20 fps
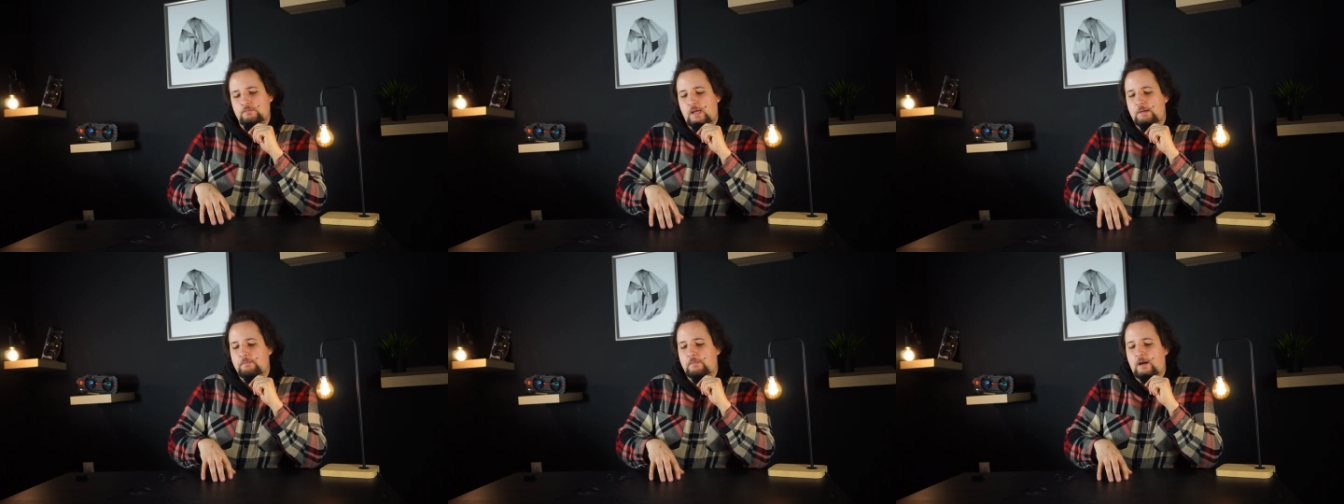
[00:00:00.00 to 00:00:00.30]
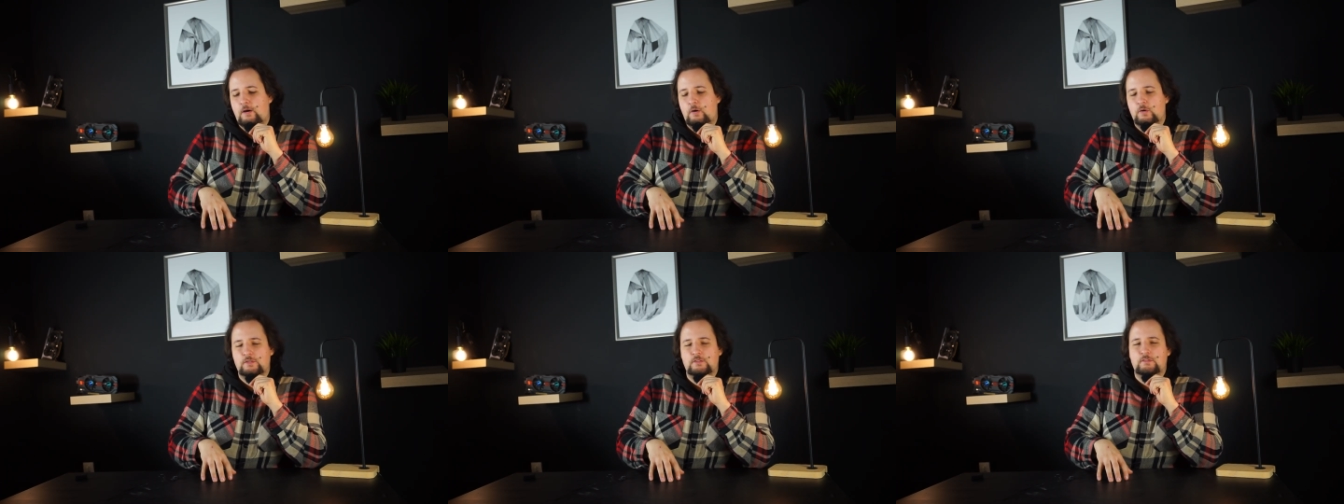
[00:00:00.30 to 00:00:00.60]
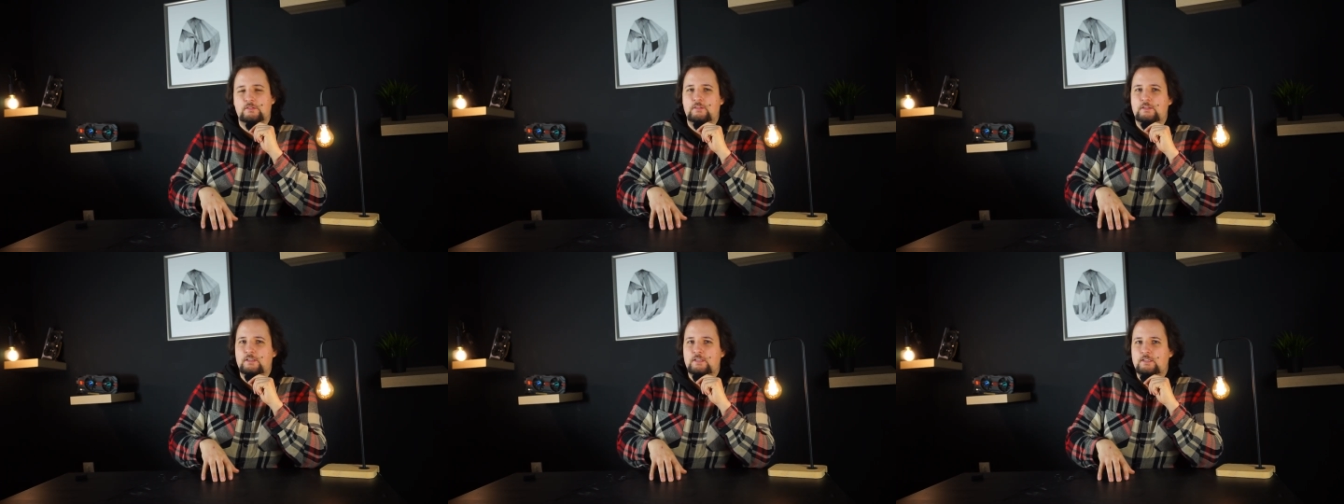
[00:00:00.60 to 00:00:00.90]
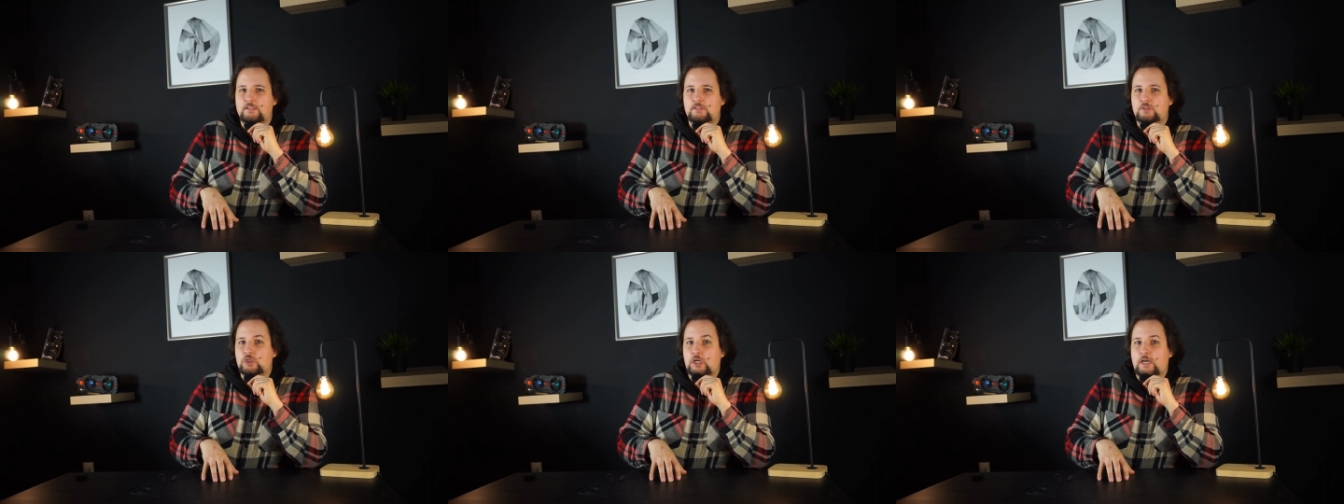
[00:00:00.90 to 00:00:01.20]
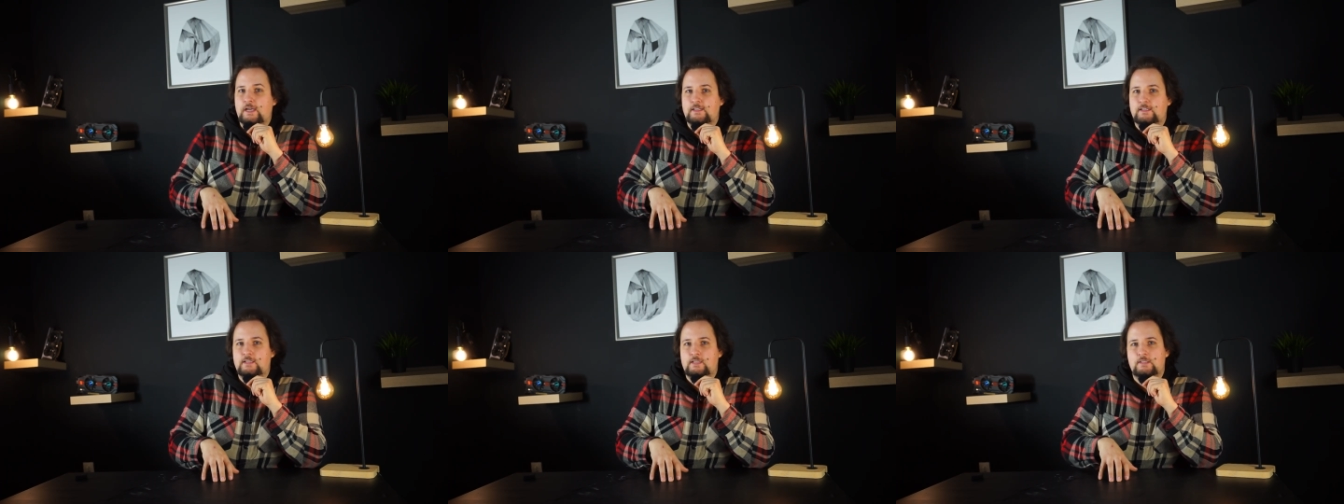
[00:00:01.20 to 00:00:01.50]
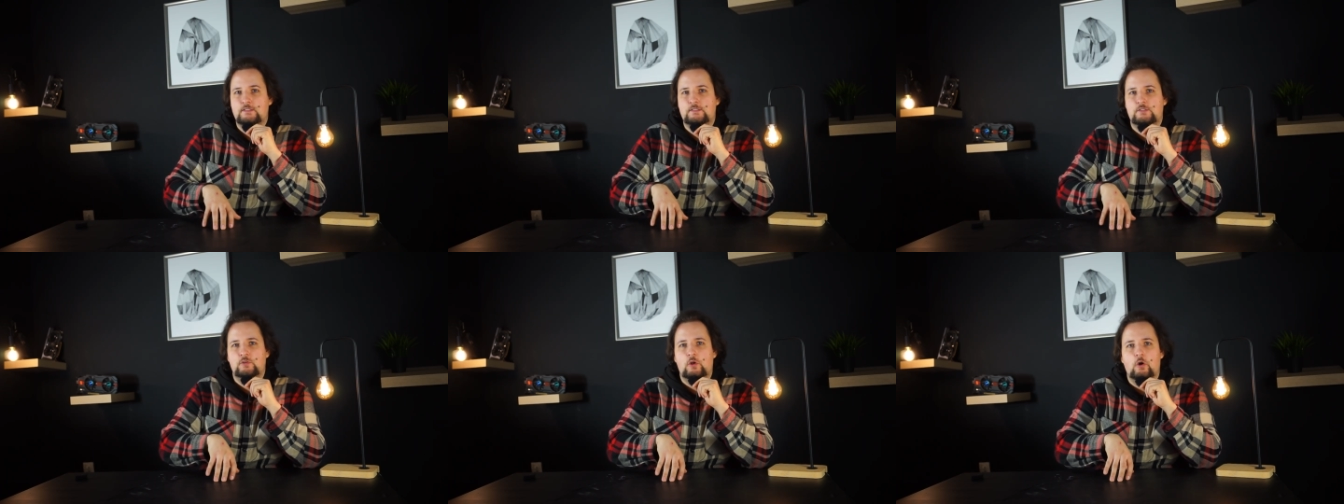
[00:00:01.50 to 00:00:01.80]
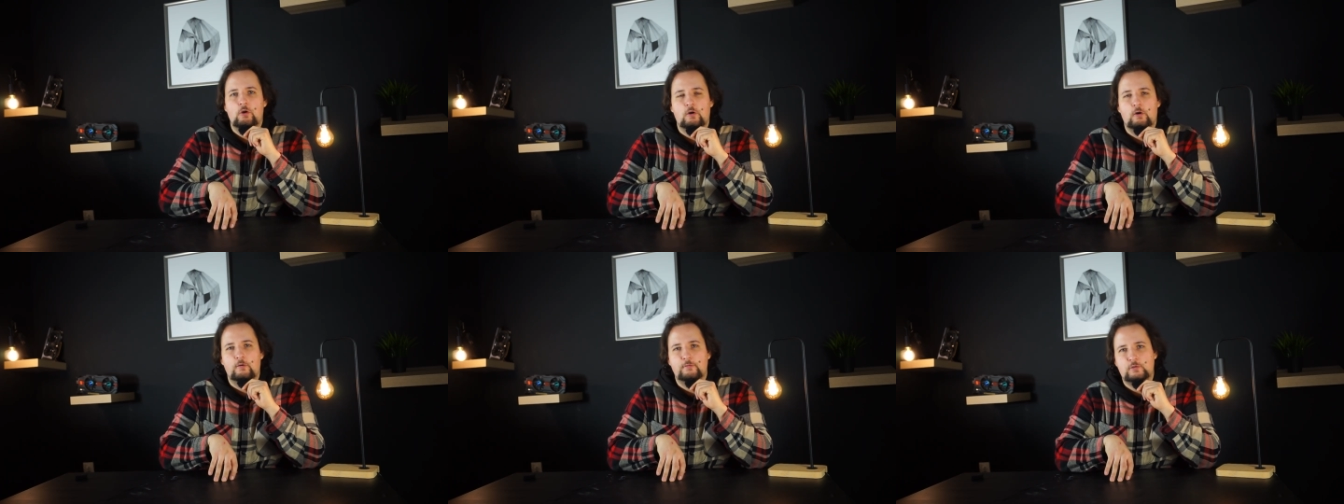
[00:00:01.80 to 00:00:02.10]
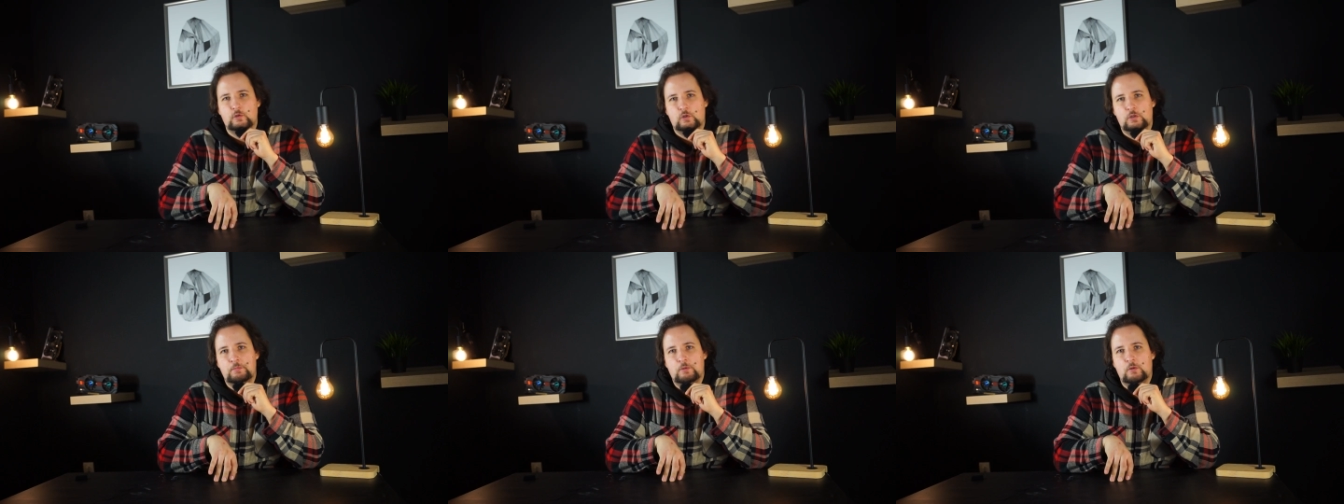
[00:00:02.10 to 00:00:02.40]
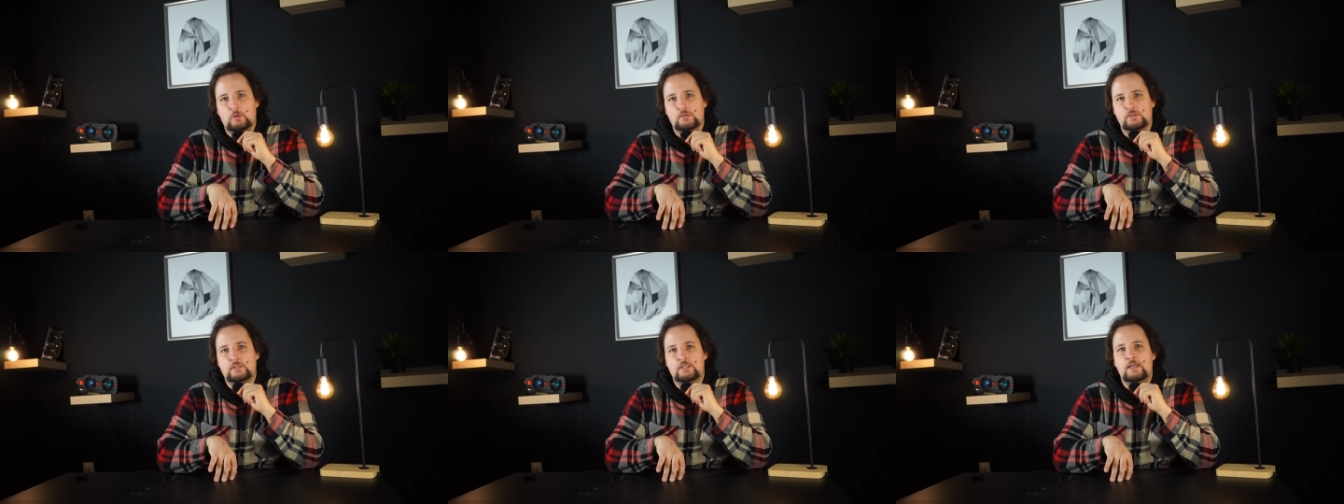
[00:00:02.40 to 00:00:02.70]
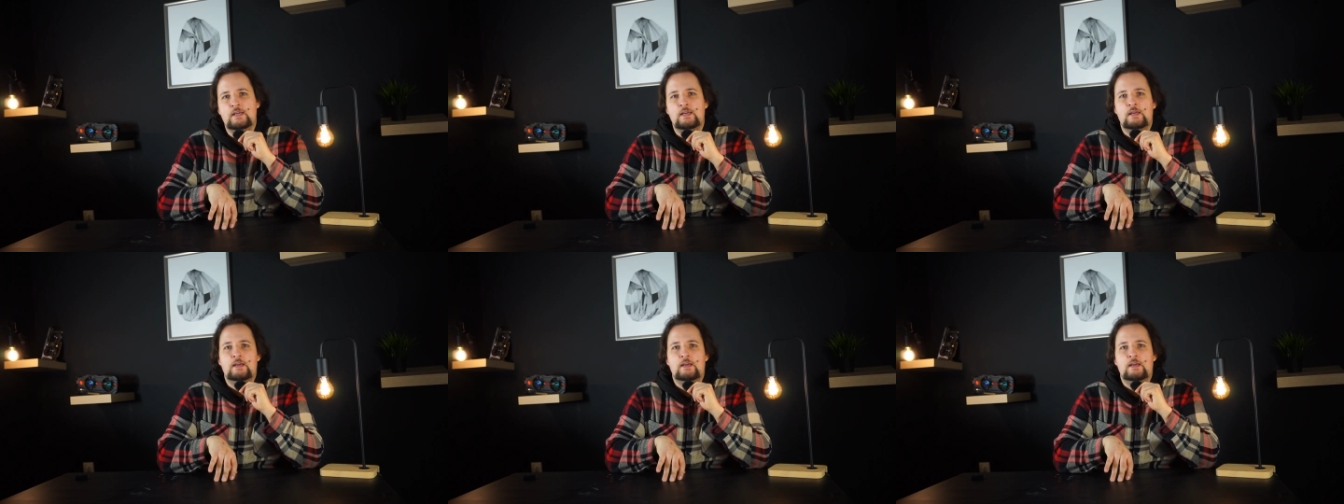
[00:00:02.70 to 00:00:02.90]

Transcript: about the Chinese knockoff turbos